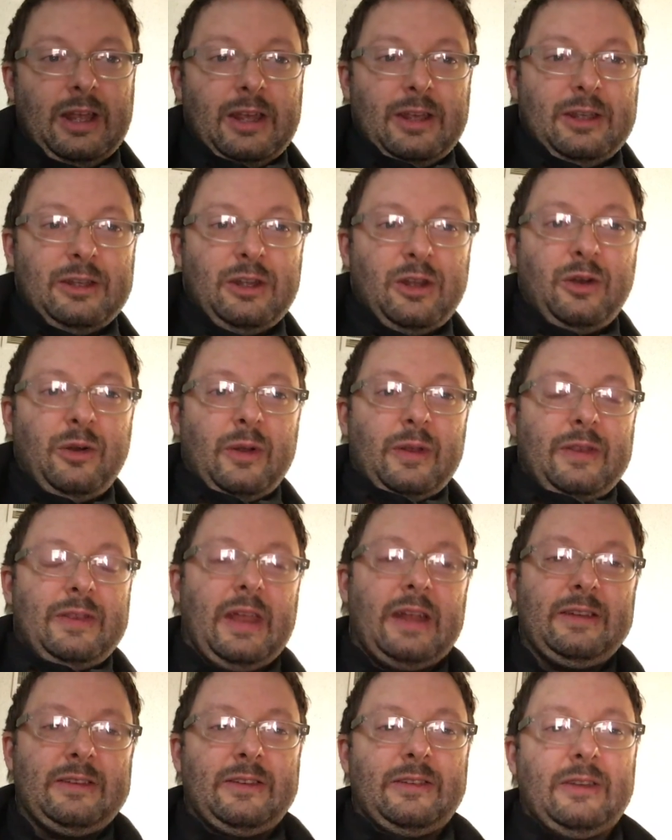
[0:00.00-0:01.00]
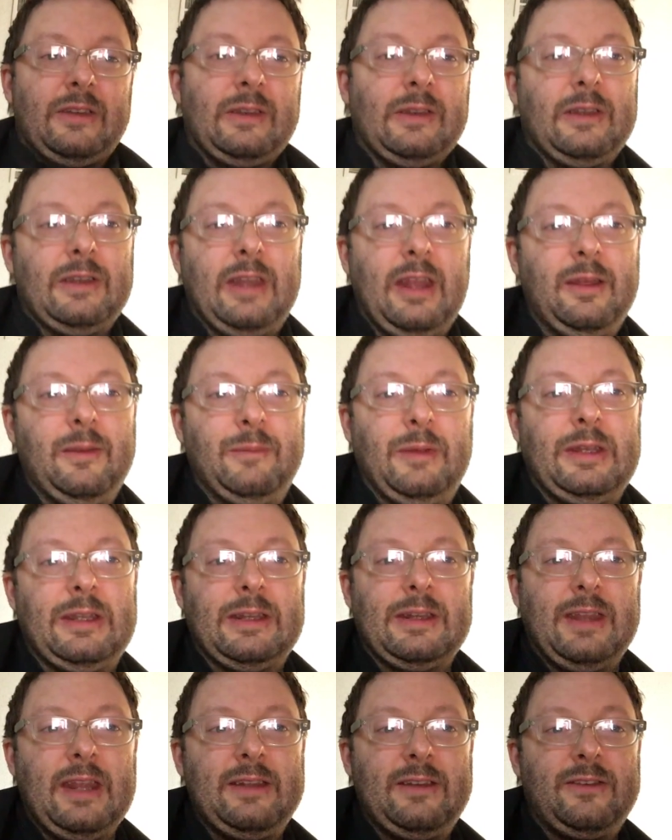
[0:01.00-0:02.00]
That doesn't
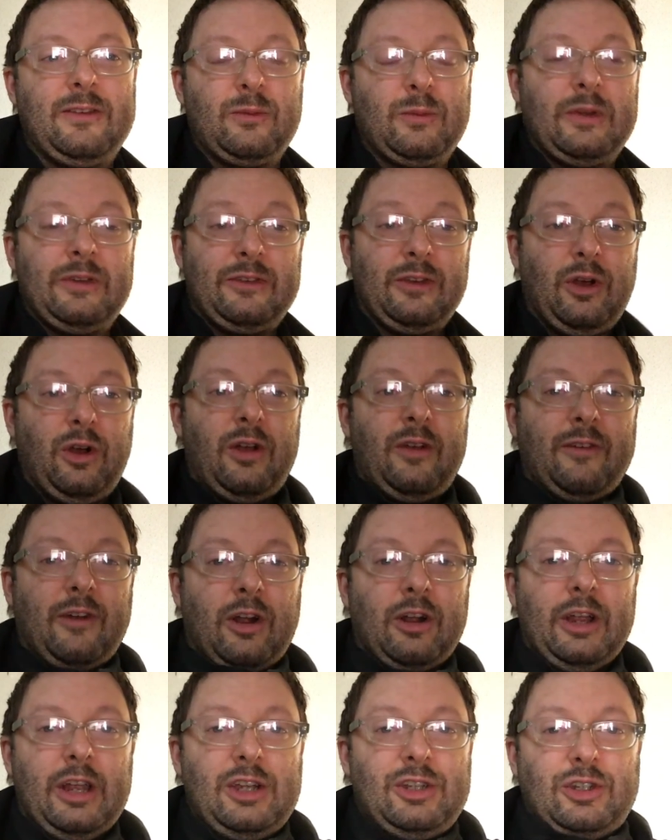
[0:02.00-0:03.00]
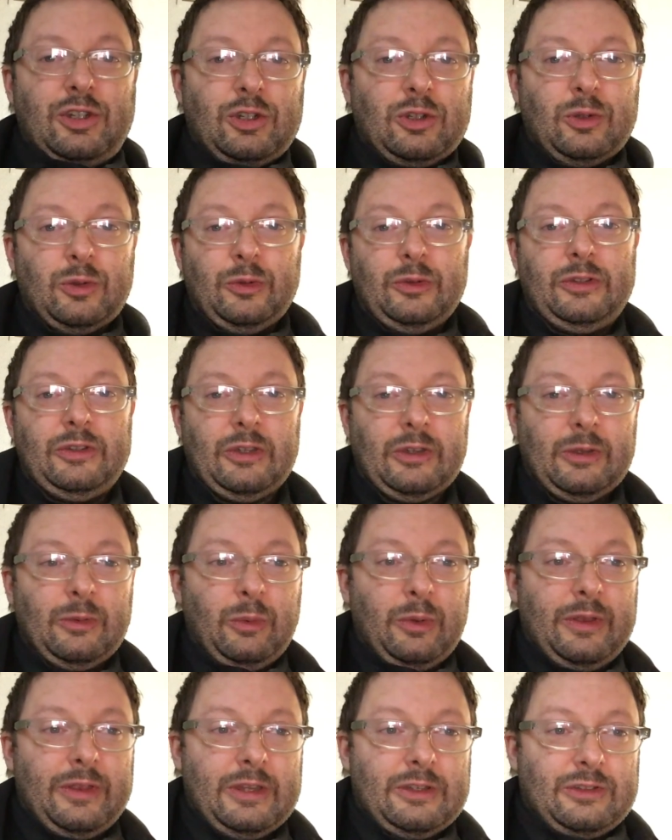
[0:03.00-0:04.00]
resolve our issues
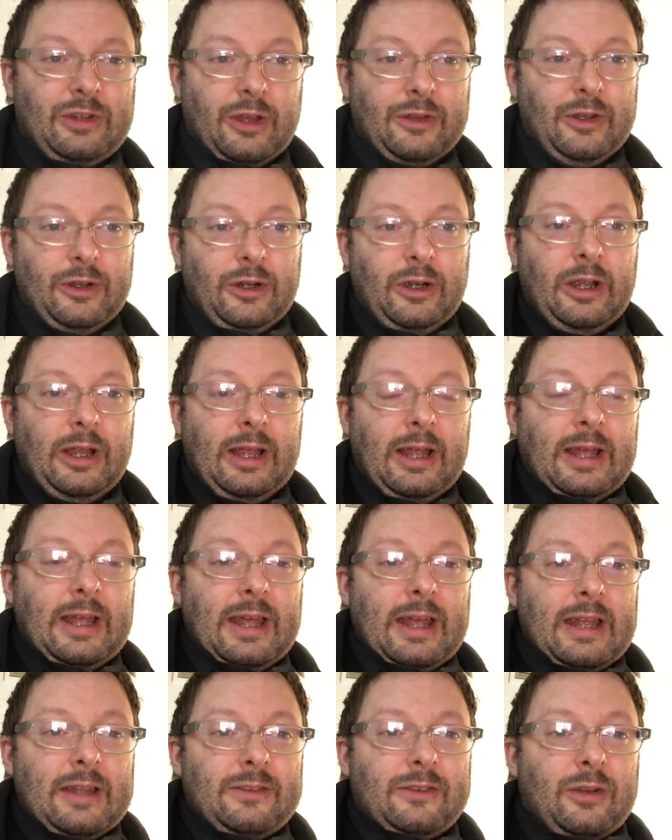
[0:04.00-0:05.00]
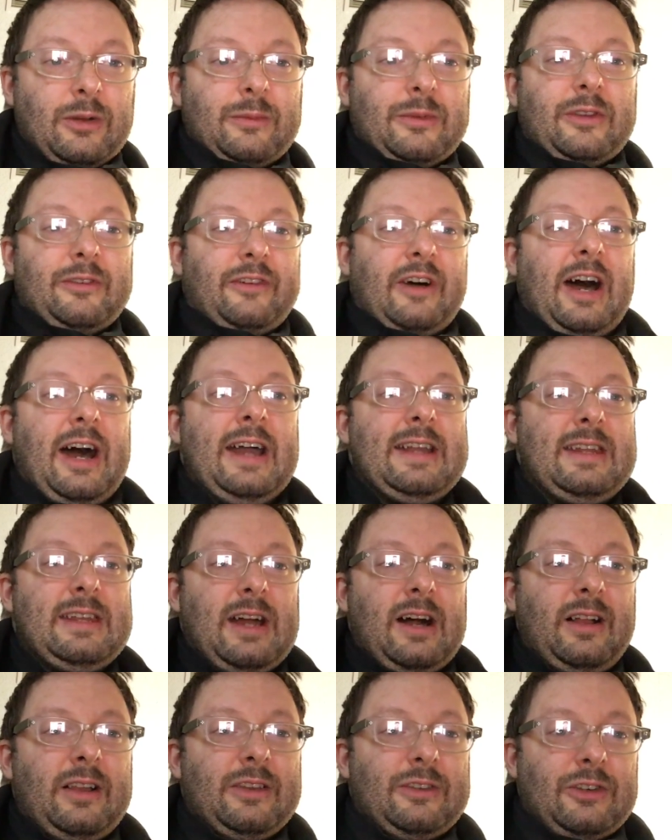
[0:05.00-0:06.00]
with each other in terms of
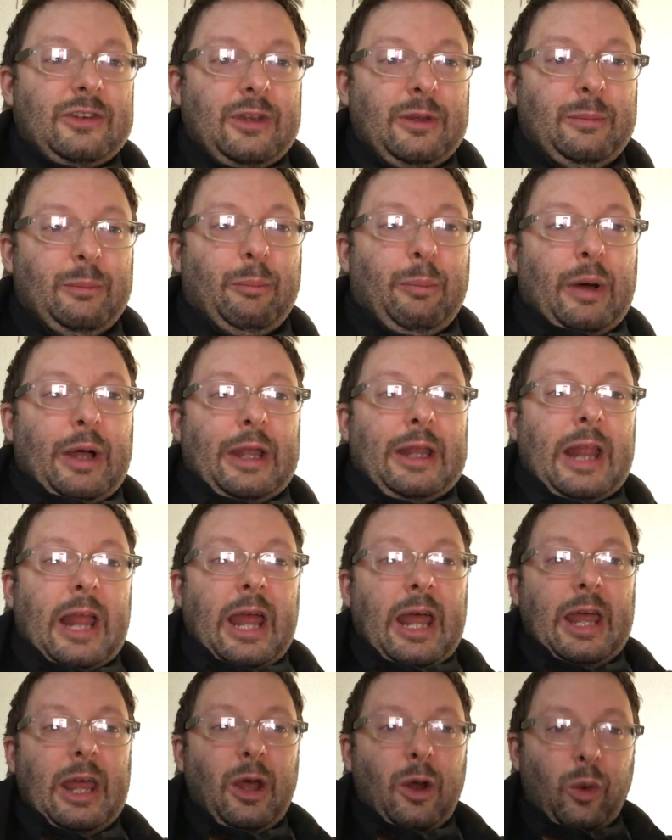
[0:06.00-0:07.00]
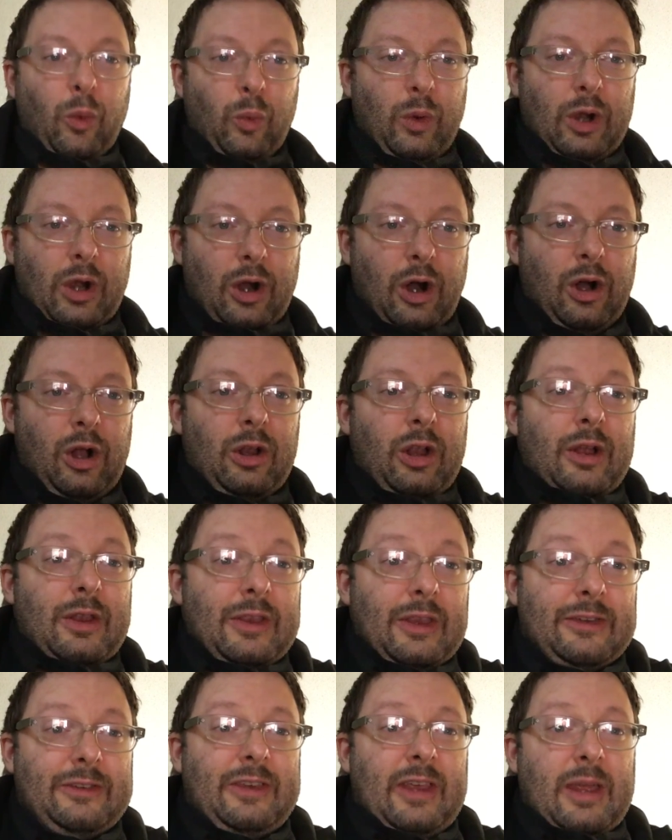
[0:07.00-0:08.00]
ideology, but we're all on
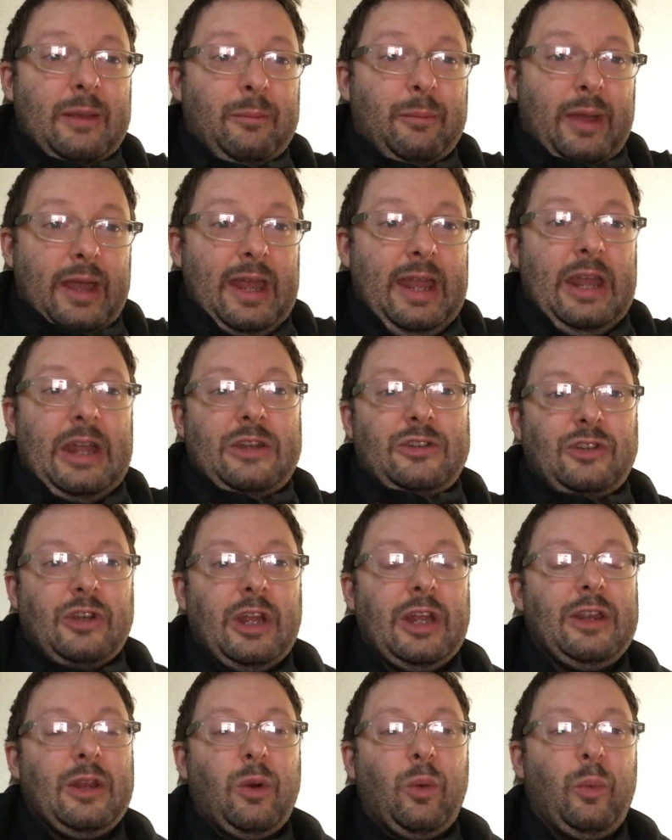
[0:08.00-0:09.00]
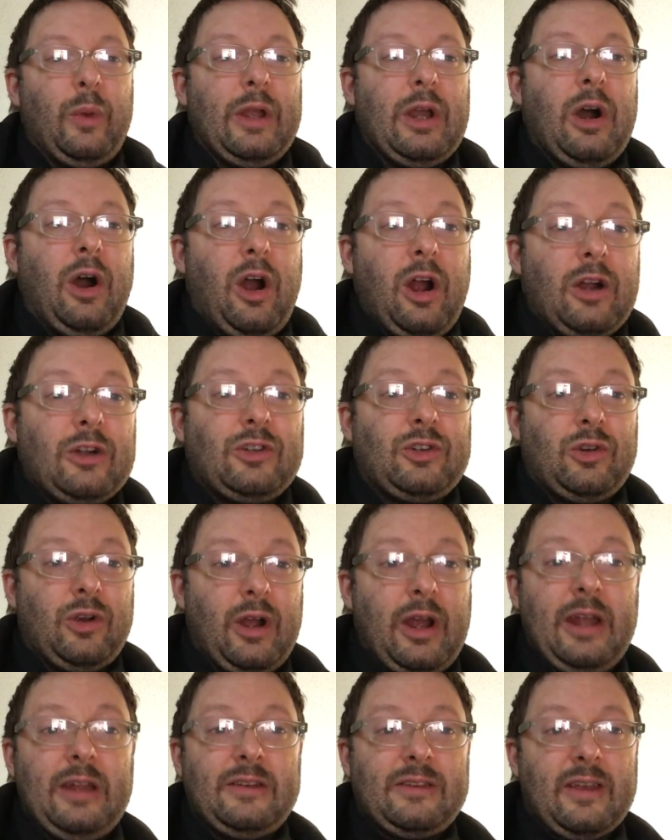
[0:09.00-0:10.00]
the same page in that we are
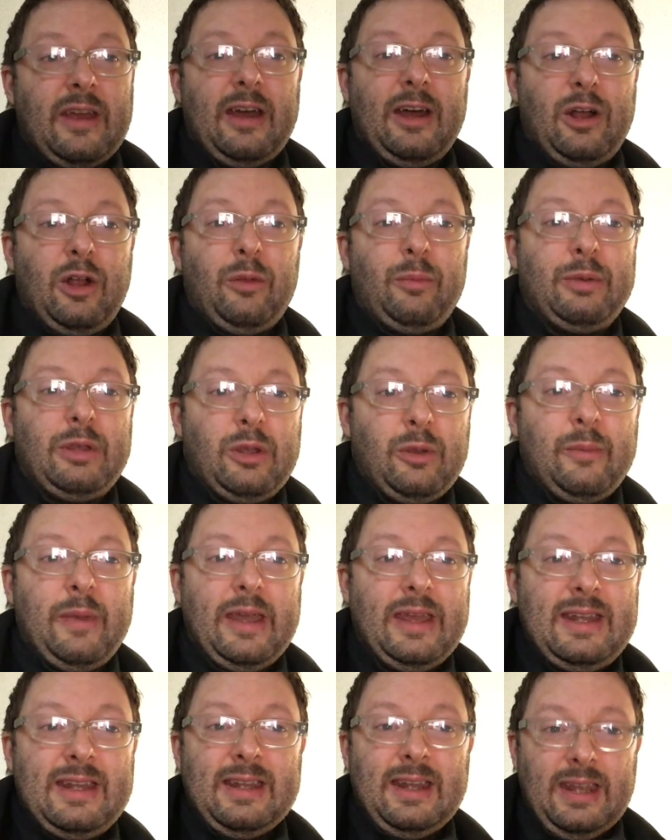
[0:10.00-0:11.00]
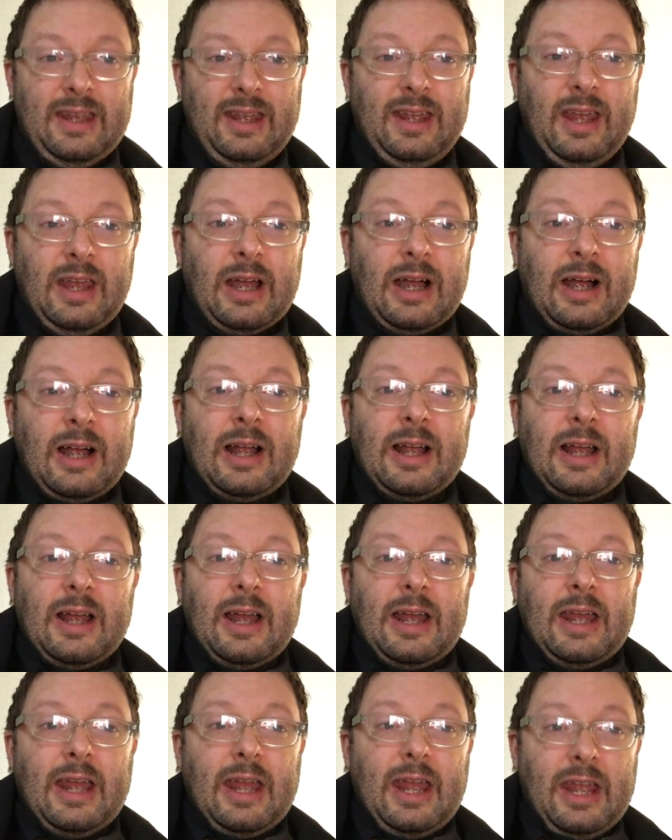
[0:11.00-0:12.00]
trying to help humanity
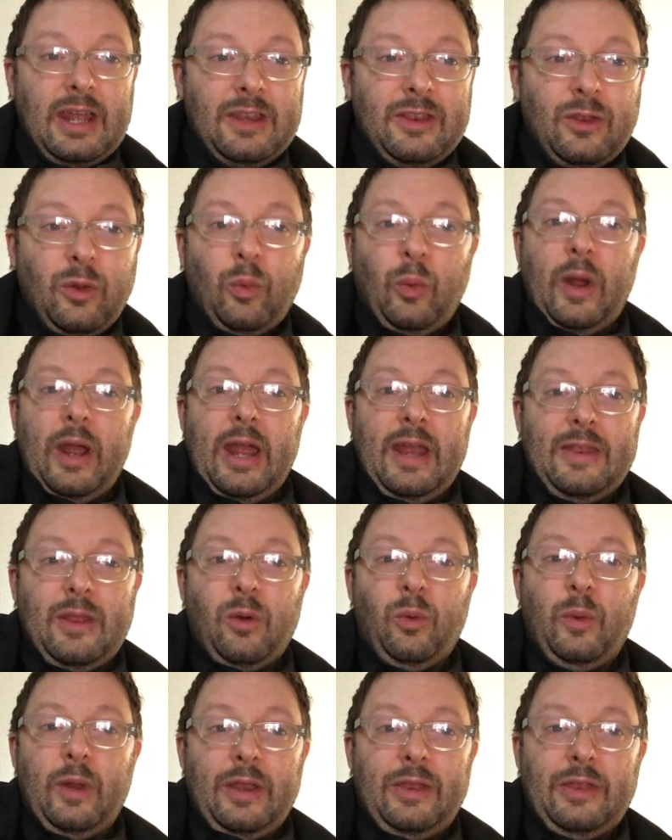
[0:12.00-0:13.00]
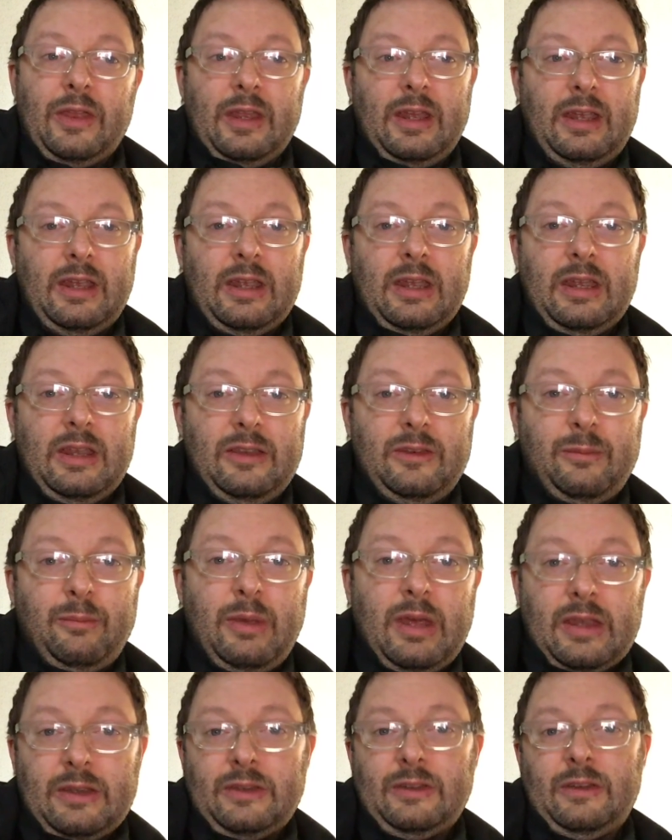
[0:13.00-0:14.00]
in the way that we think is
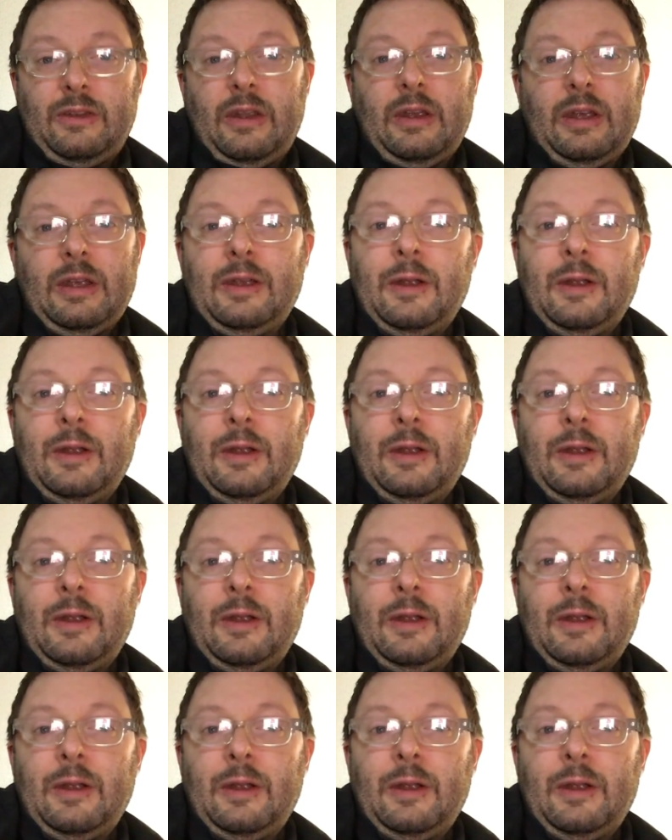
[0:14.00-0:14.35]
best.